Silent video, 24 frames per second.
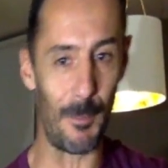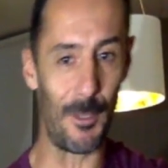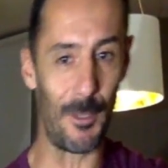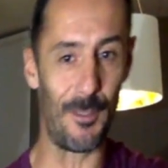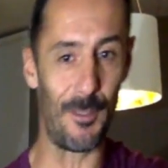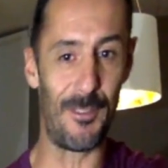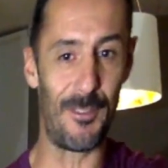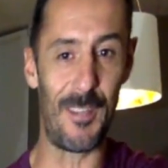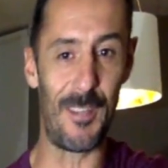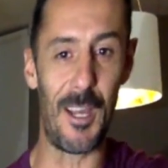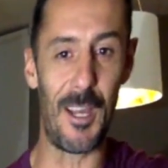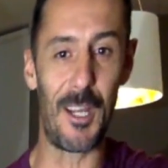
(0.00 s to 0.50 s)
But
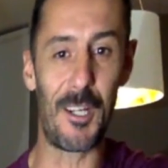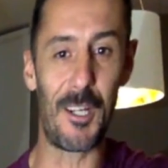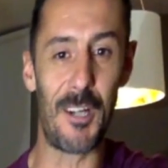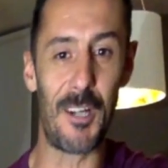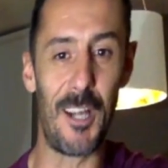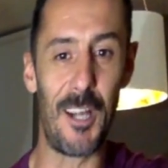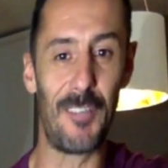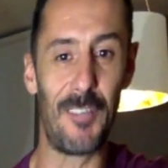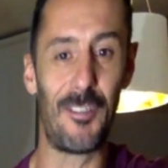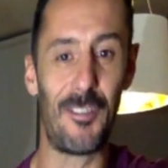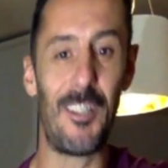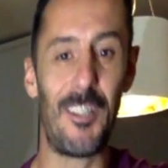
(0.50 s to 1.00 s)
you see, I
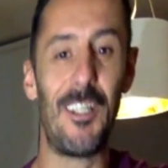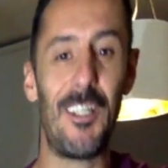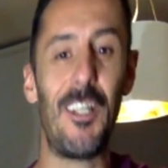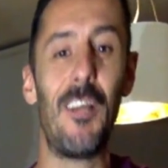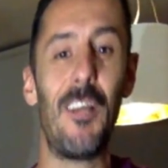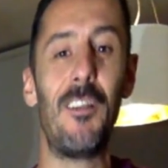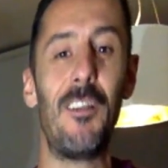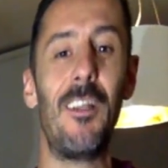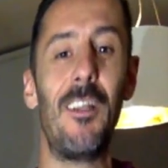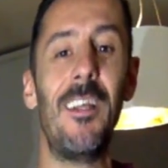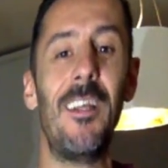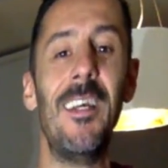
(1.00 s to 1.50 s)
crash. I
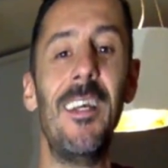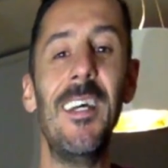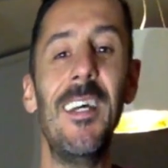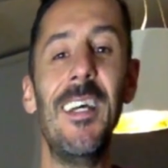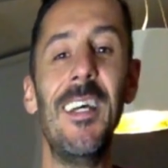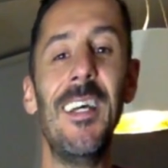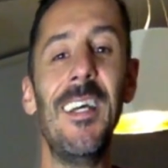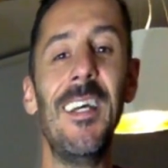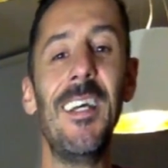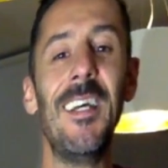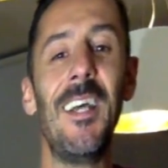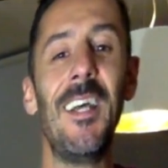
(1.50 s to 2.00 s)
didn't.
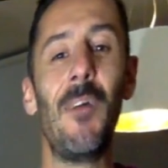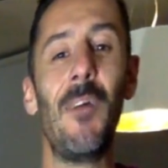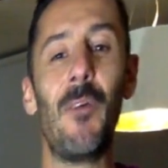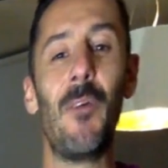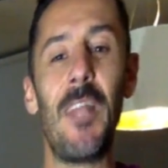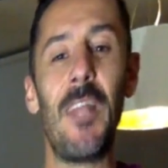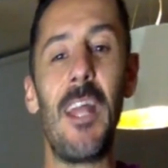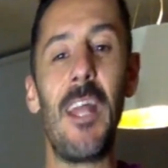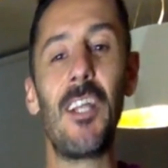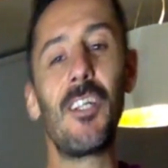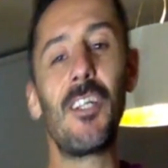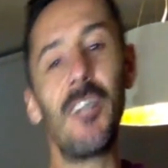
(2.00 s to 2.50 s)

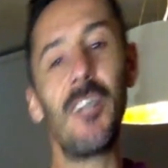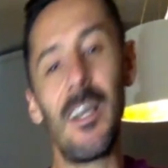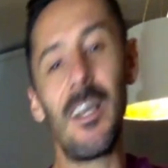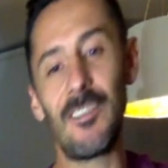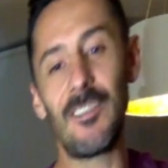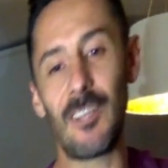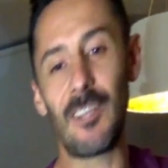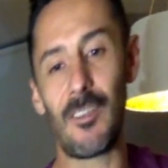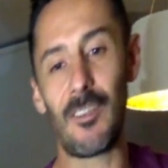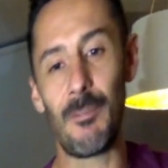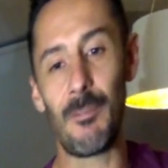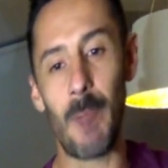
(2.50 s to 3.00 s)
When I
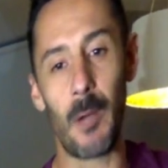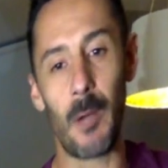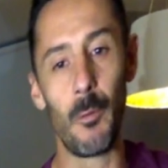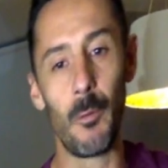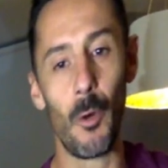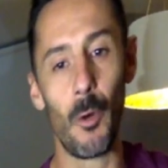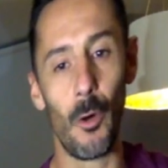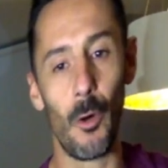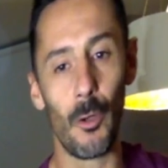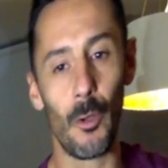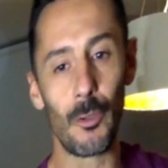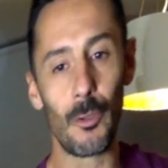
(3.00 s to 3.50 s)
crash, that's my
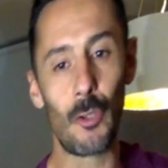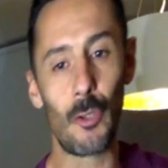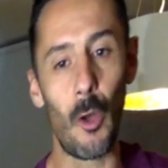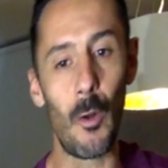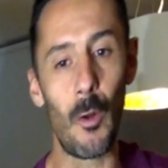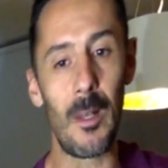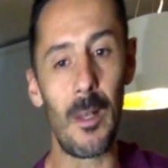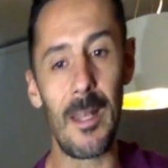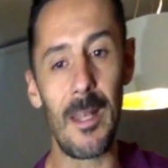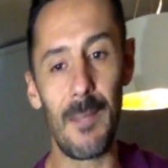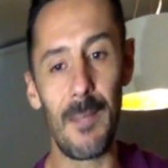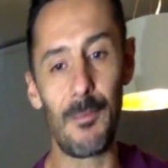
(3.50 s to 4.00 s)
rule.
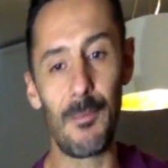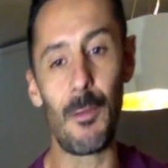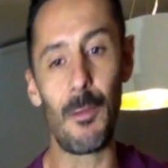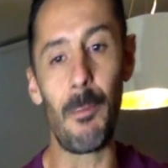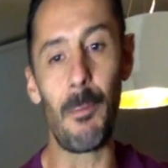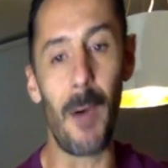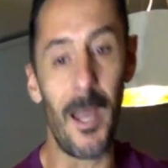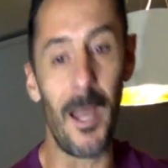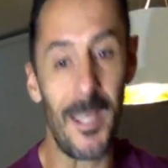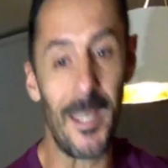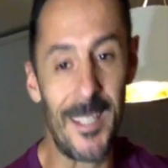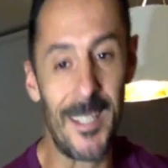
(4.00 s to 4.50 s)
Don't leave
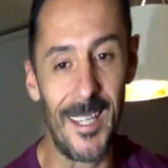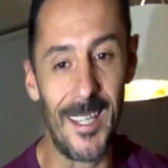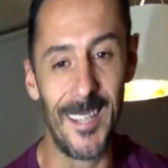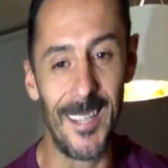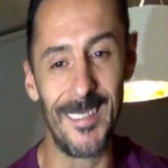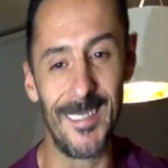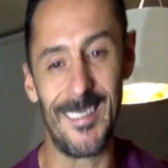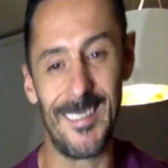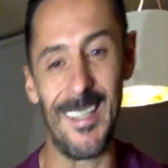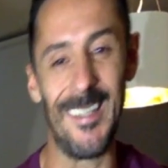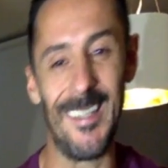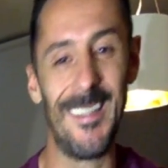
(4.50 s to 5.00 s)
the bike.
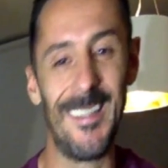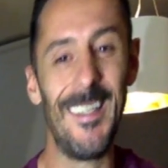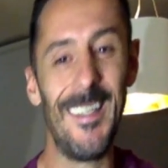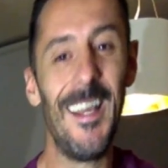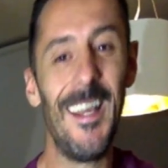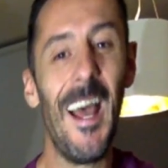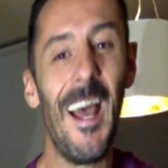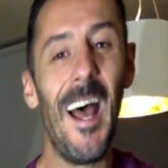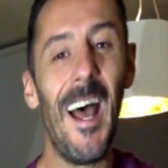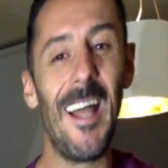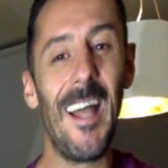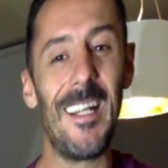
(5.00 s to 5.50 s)
Then
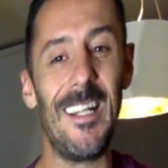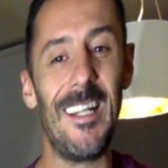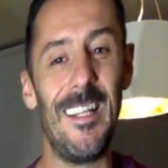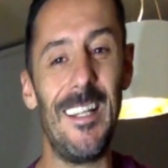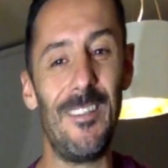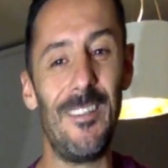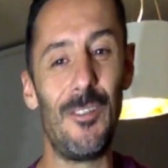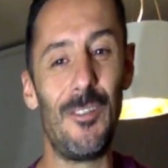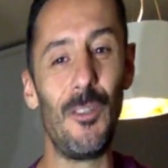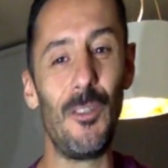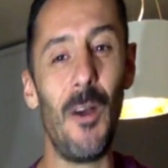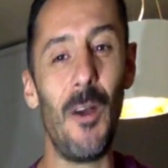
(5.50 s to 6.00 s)
at
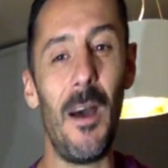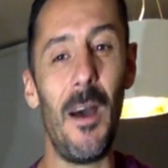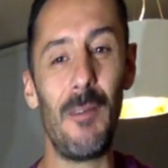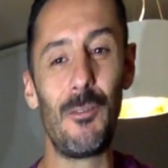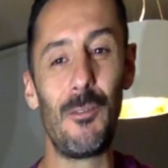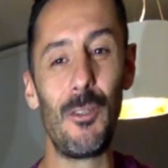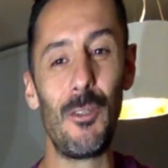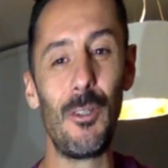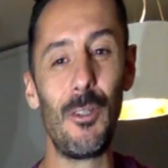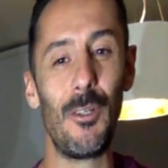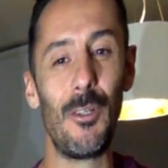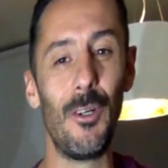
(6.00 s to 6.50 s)
least you don't
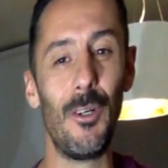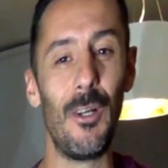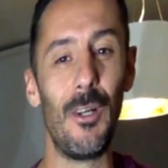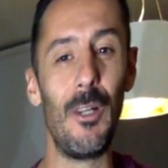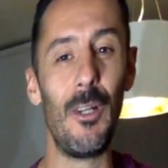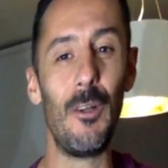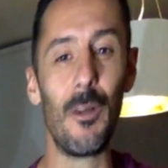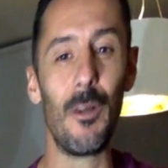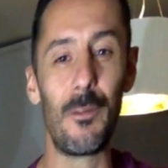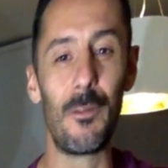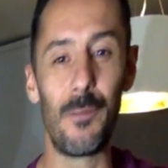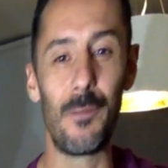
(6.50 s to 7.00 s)
have to go
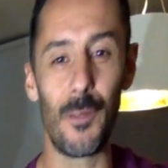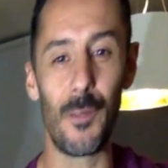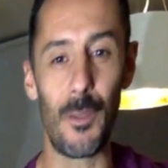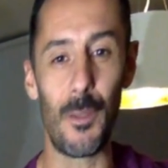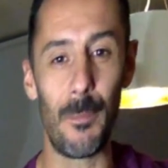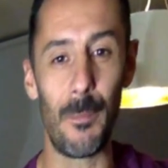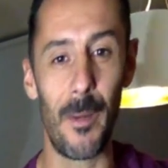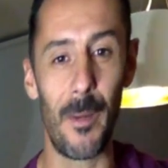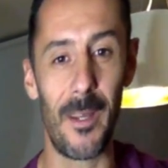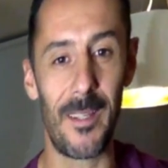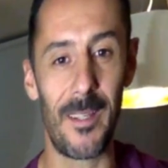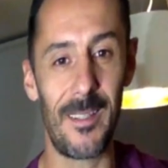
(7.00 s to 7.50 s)
and look for
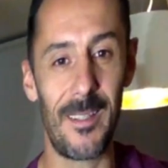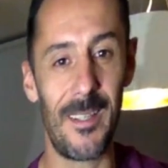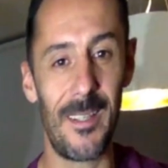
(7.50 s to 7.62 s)
the bike.